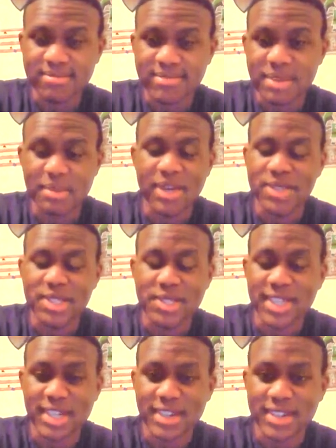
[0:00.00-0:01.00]
I mean, I'll still
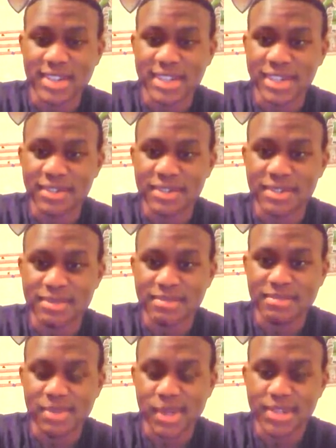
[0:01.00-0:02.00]
get under the cover,
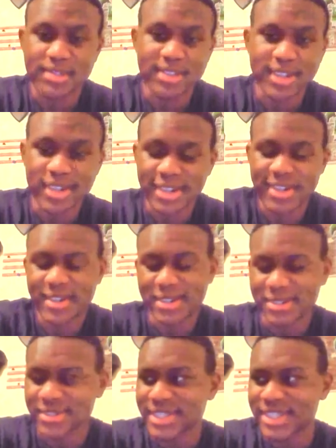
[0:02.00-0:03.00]
but I don't
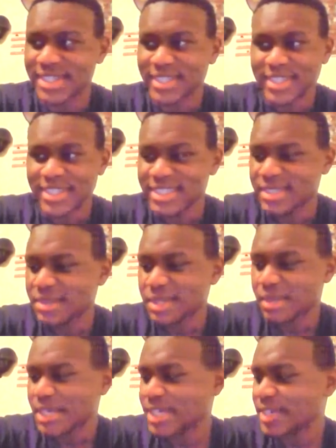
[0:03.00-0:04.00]
know. Something
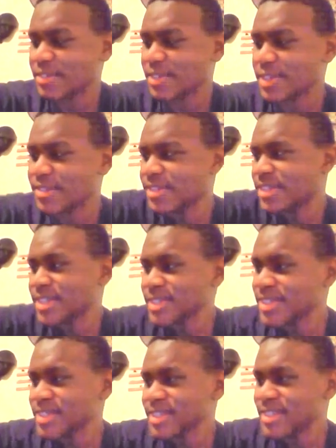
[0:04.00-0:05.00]
about cover
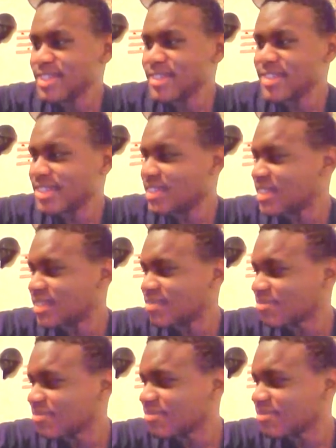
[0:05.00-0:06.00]
is a
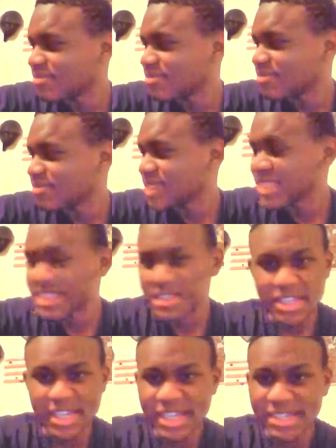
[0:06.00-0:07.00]

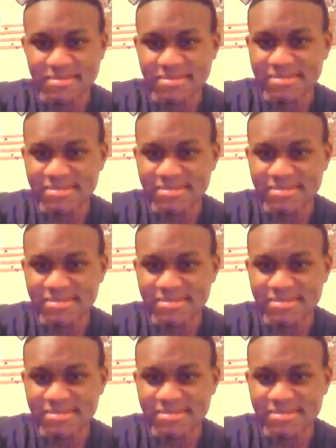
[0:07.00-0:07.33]
thing.